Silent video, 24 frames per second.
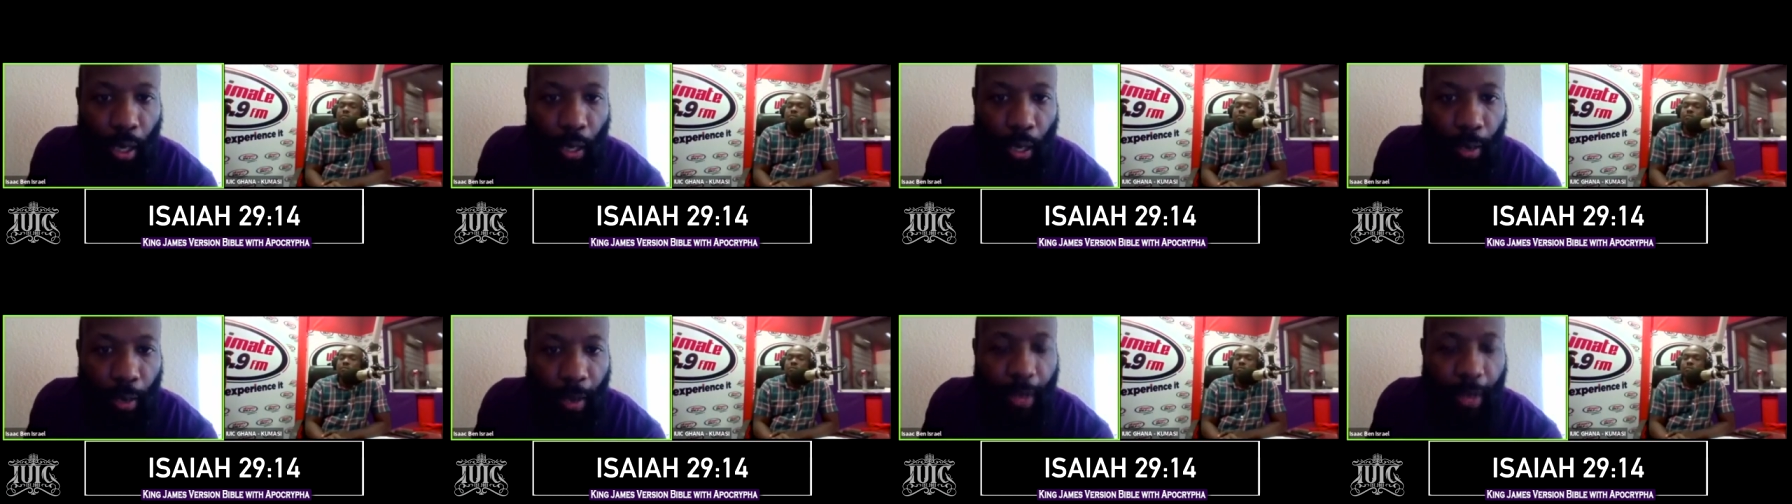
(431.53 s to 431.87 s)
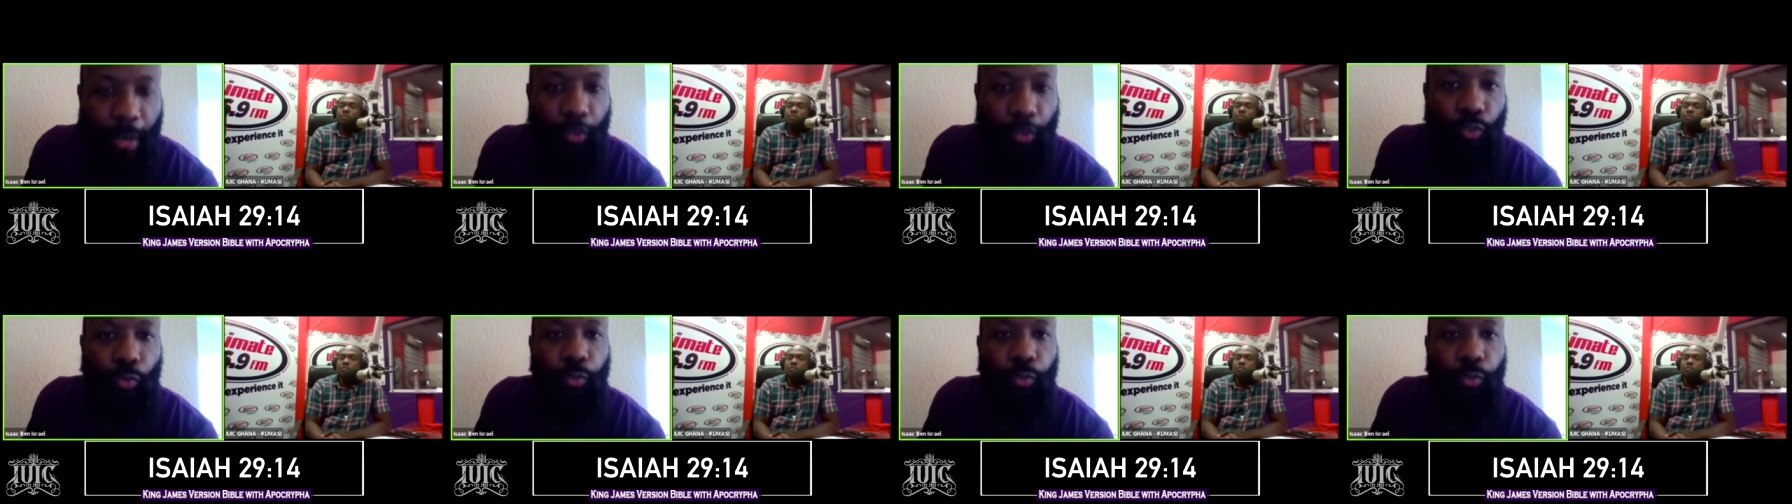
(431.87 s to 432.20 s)
And
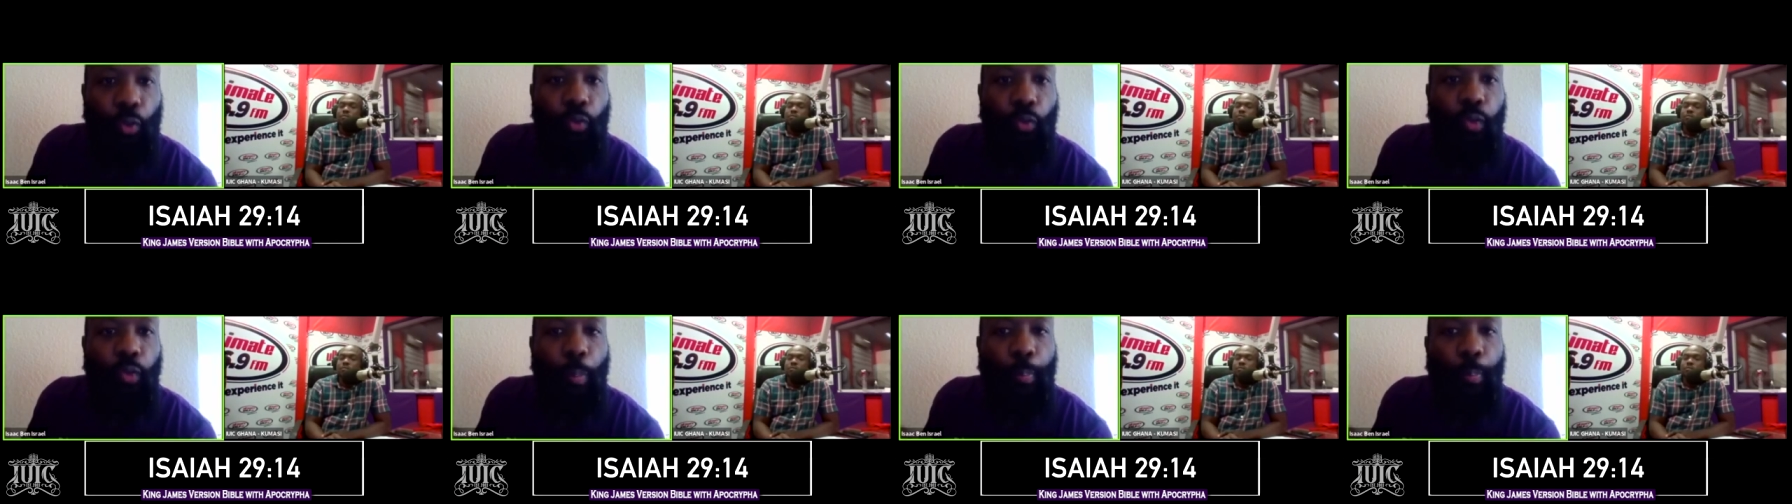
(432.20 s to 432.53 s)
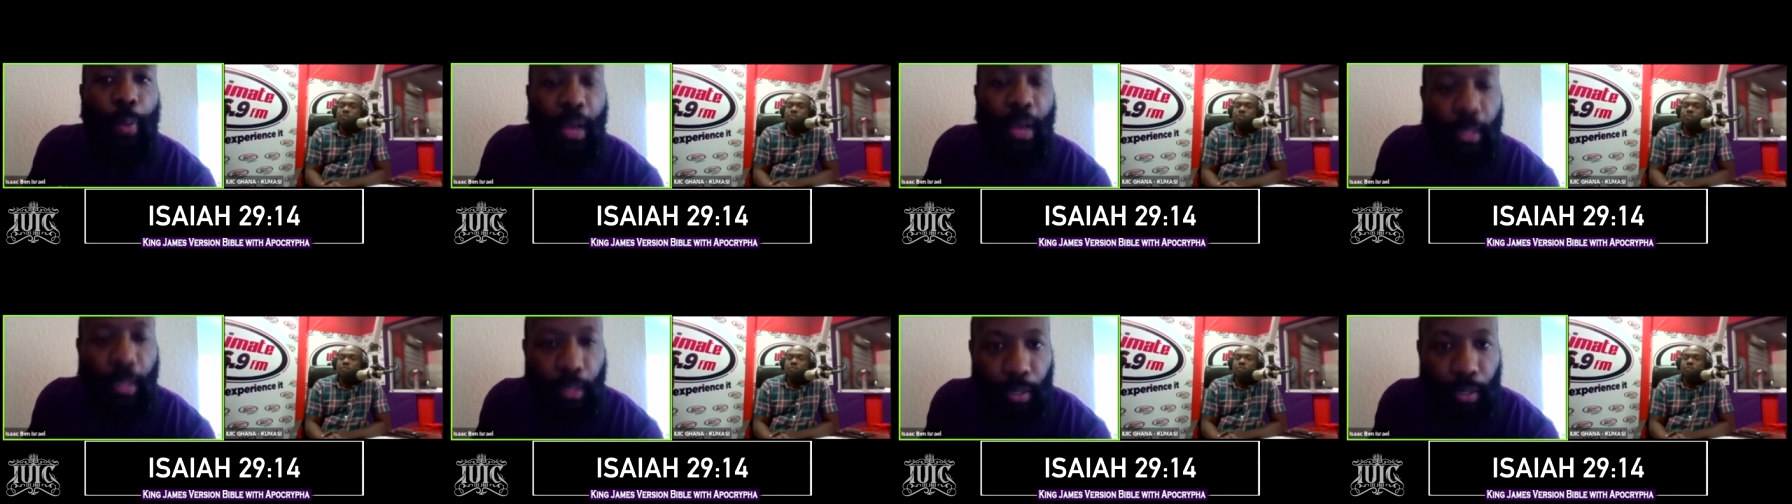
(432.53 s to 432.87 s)
then through
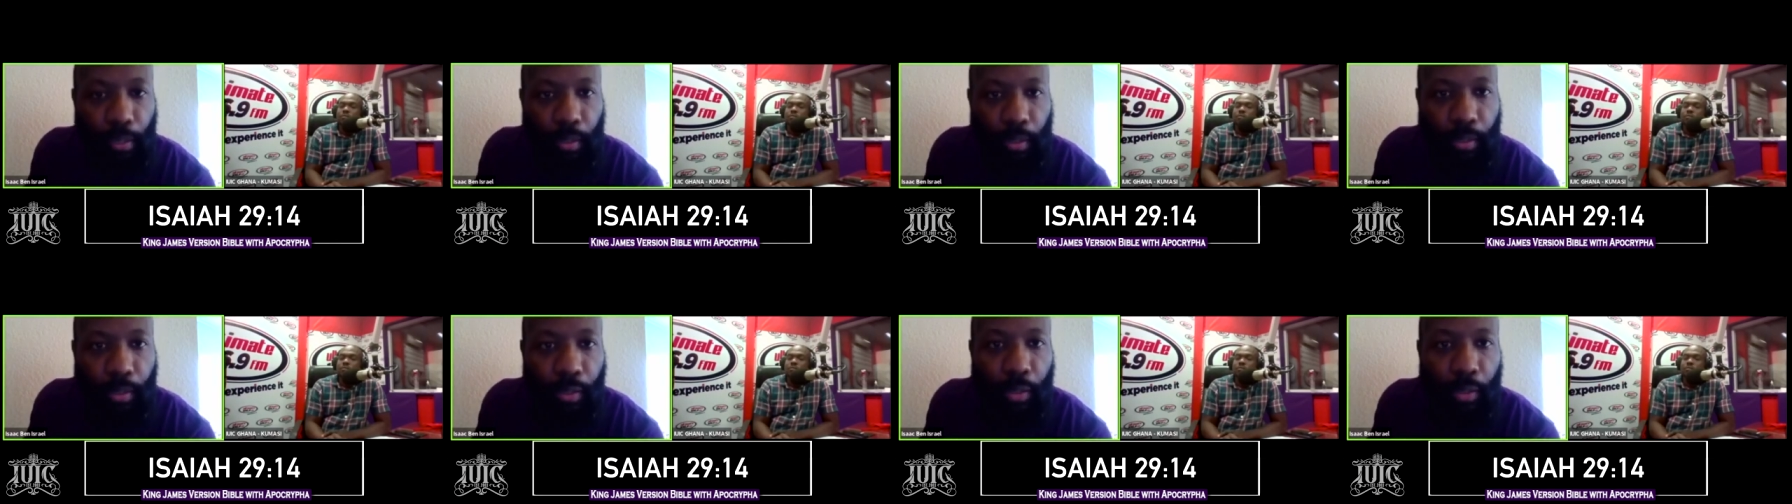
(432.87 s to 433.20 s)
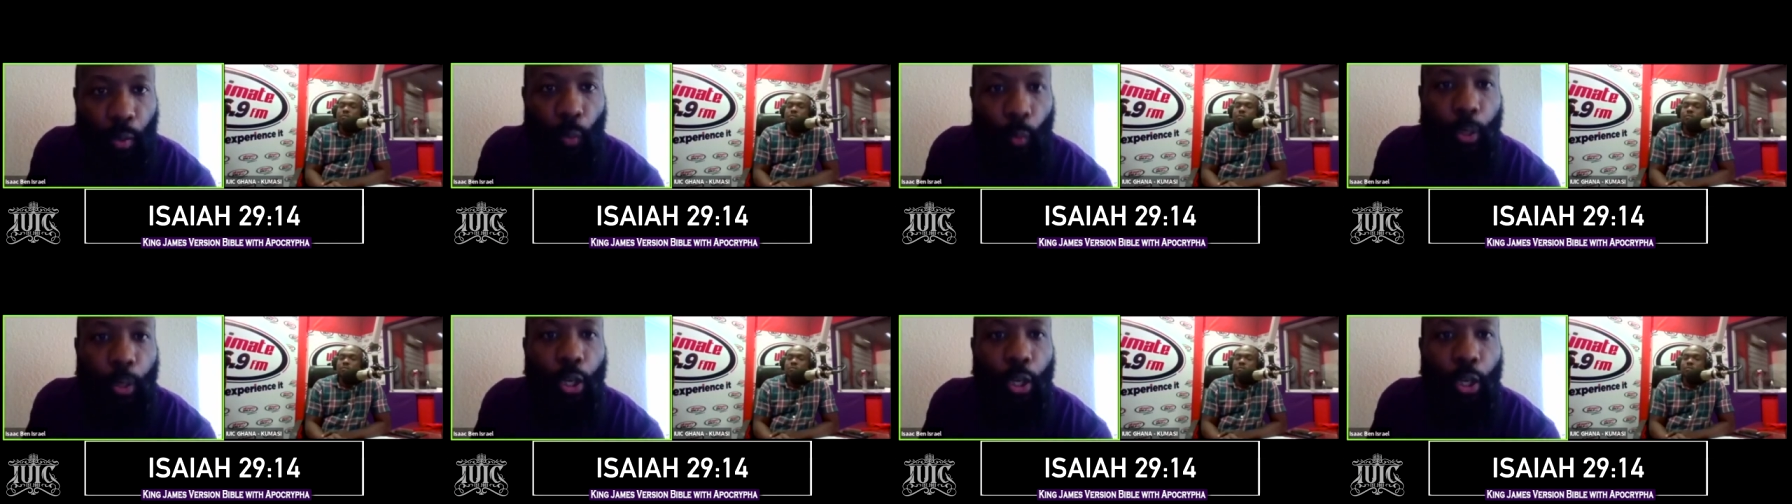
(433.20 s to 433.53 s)
repentance,
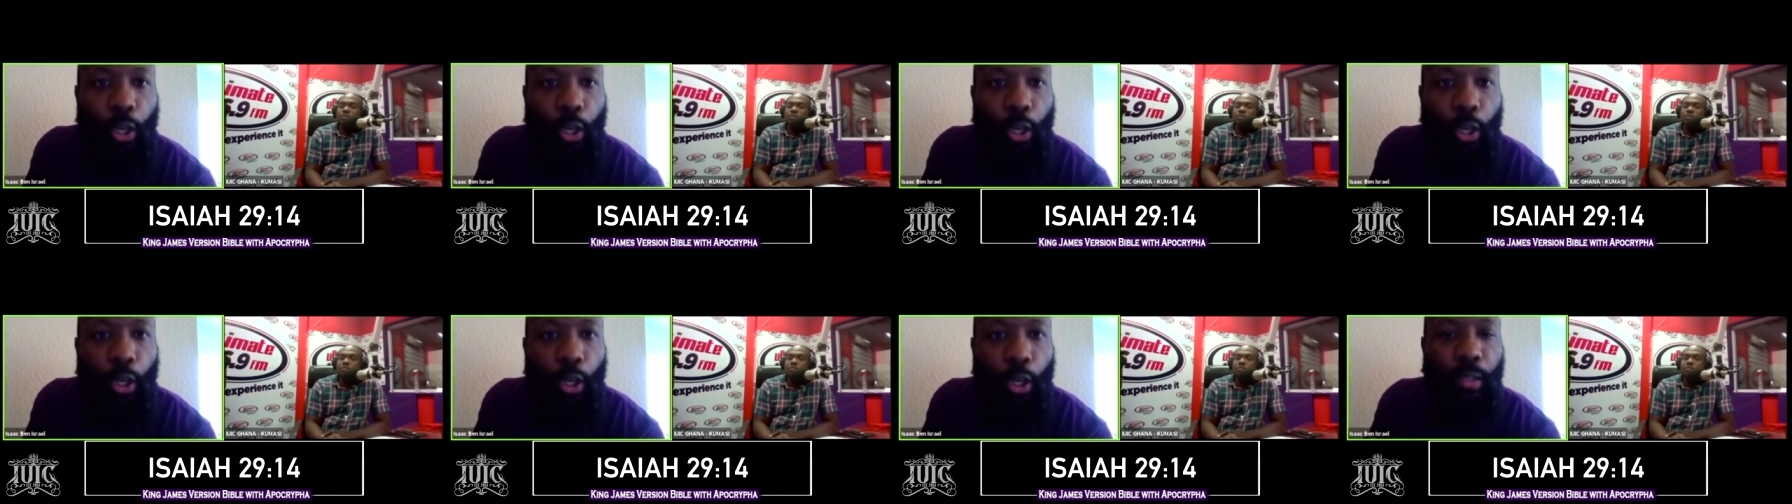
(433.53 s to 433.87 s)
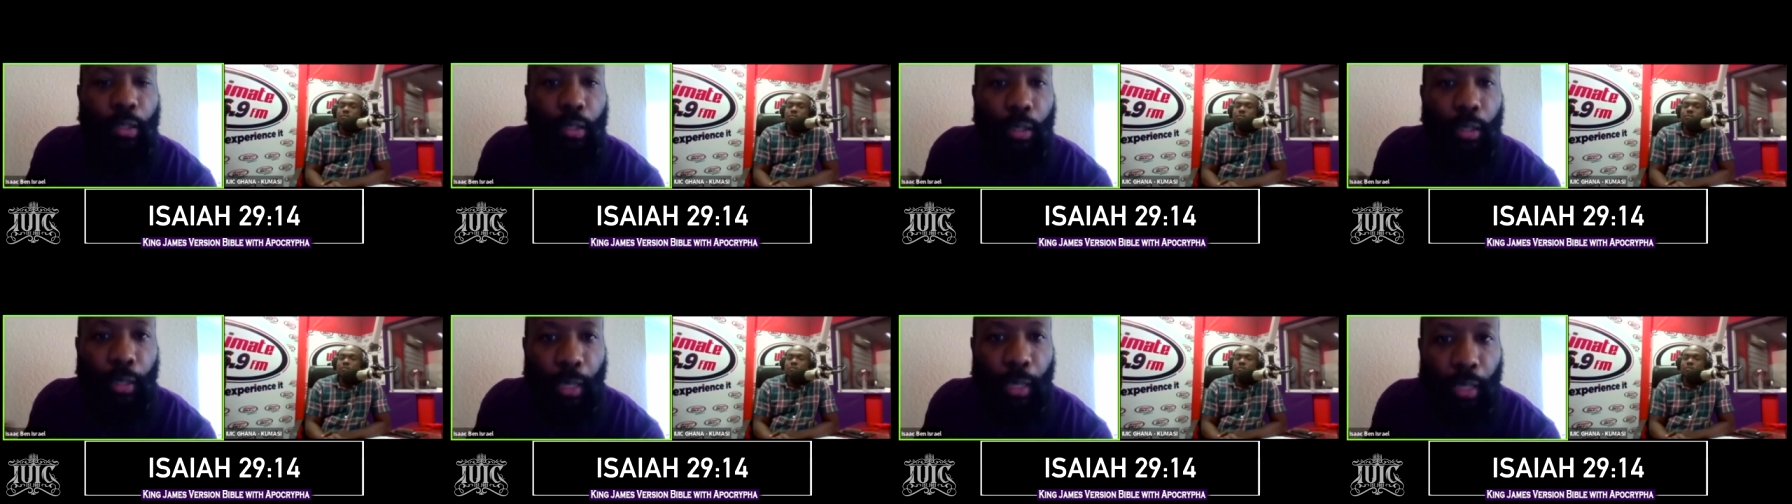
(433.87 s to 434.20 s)
we are going to
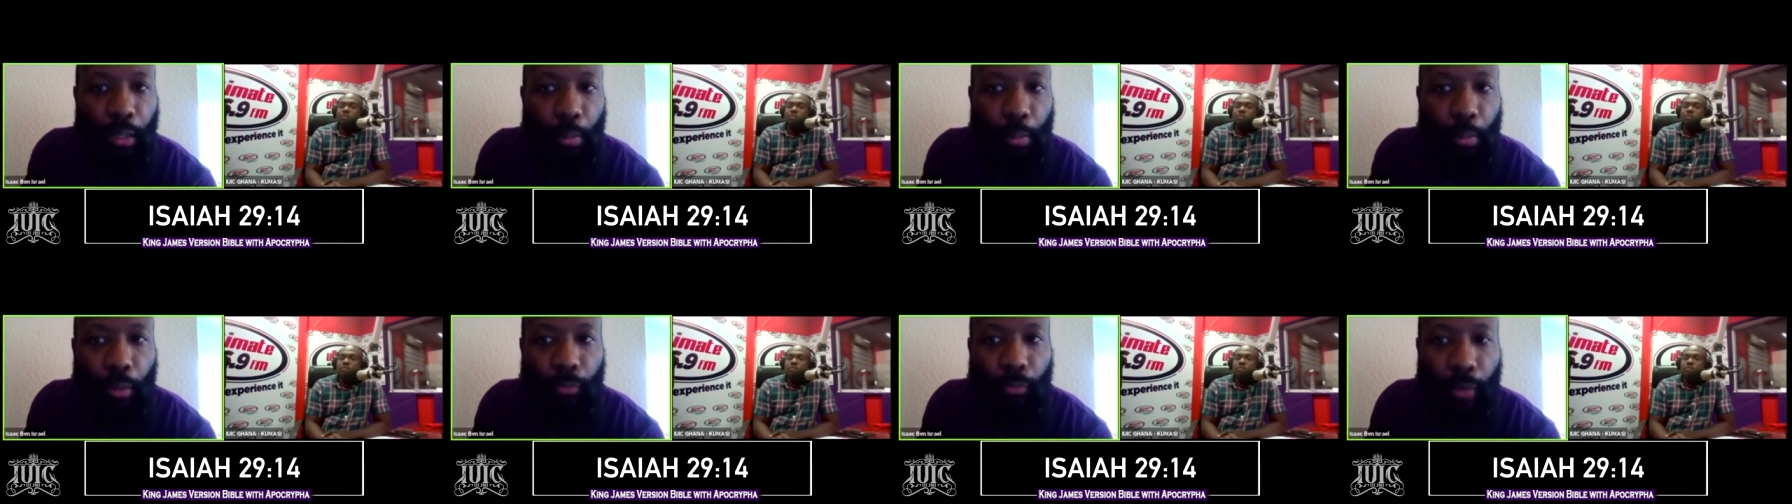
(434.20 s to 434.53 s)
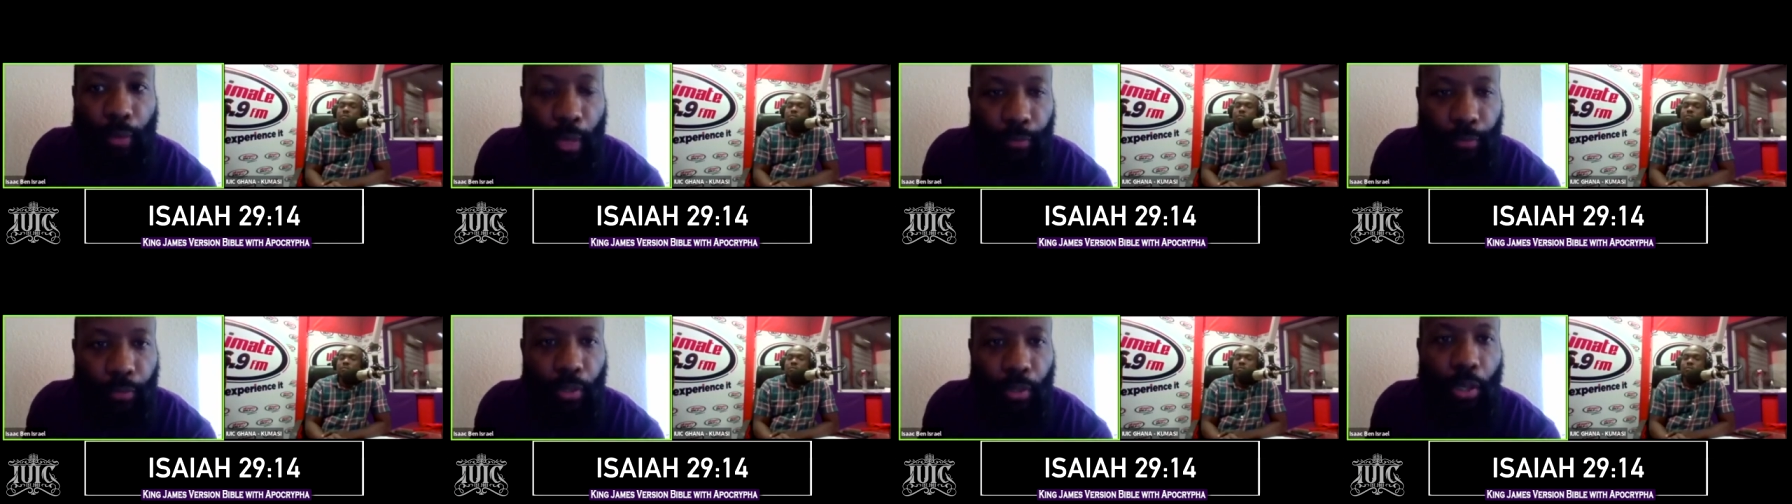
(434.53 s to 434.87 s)
get the kingdom of
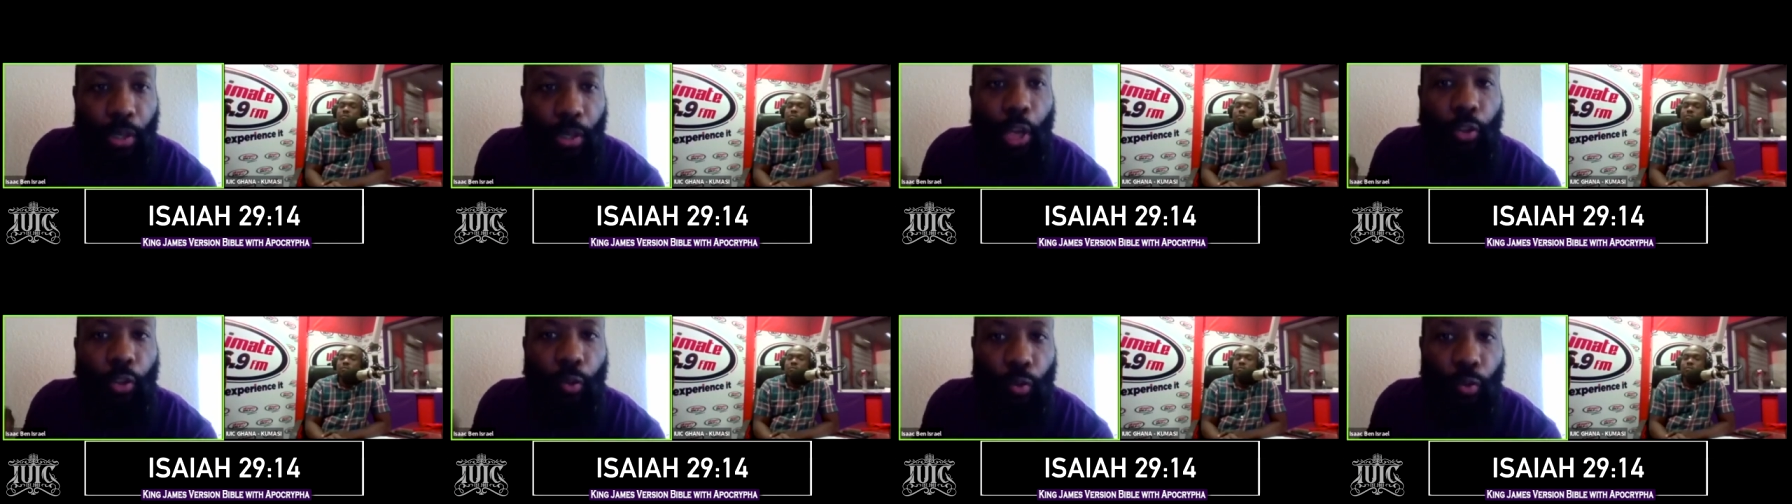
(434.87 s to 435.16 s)
heaven